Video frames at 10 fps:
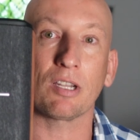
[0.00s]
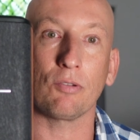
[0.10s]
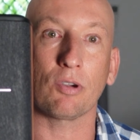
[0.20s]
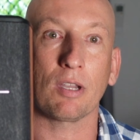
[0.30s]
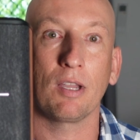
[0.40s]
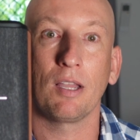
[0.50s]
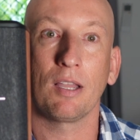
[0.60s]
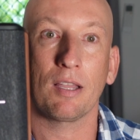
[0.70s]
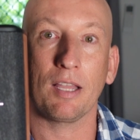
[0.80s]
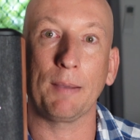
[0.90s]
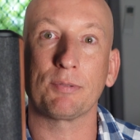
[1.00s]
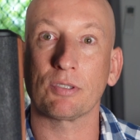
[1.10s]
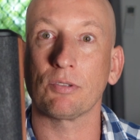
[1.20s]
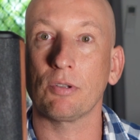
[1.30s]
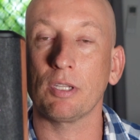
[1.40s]
it look
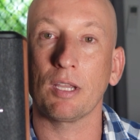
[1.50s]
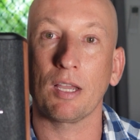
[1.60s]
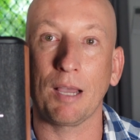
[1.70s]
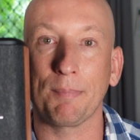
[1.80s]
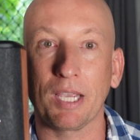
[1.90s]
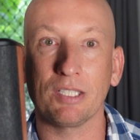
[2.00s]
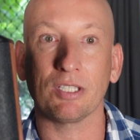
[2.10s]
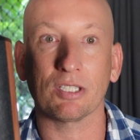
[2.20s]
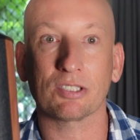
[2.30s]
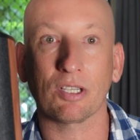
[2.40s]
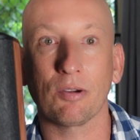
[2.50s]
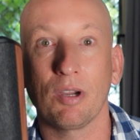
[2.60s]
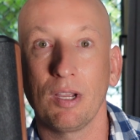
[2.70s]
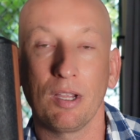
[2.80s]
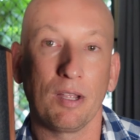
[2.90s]
absolutely amazing? So
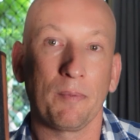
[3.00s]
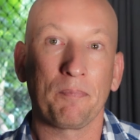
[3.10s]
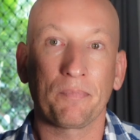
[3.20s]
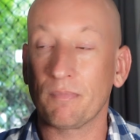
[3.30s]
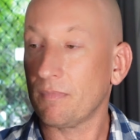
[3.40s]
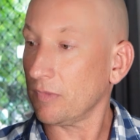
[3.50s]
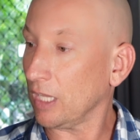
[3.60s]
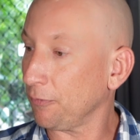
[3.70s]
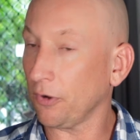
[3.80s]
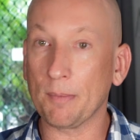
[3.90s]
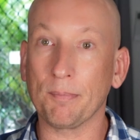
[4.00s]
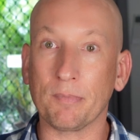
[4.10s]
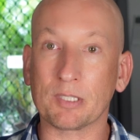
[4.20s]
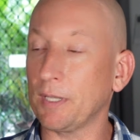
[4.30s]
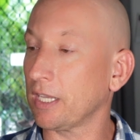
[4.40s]
the Edifier
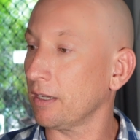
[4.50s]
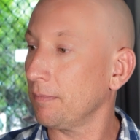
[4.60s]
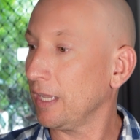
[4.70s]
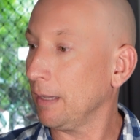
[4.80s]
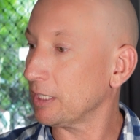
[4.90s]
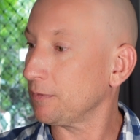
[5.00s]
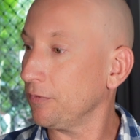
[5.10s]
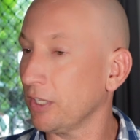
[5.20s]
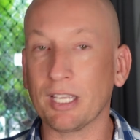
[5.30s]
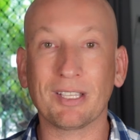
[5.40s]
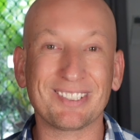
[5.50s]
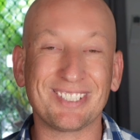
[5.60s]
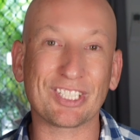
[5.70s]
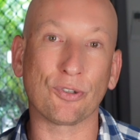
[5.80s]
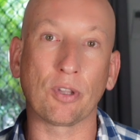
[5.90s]
speaker MS50A
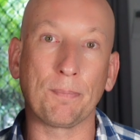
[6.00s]
ticks all the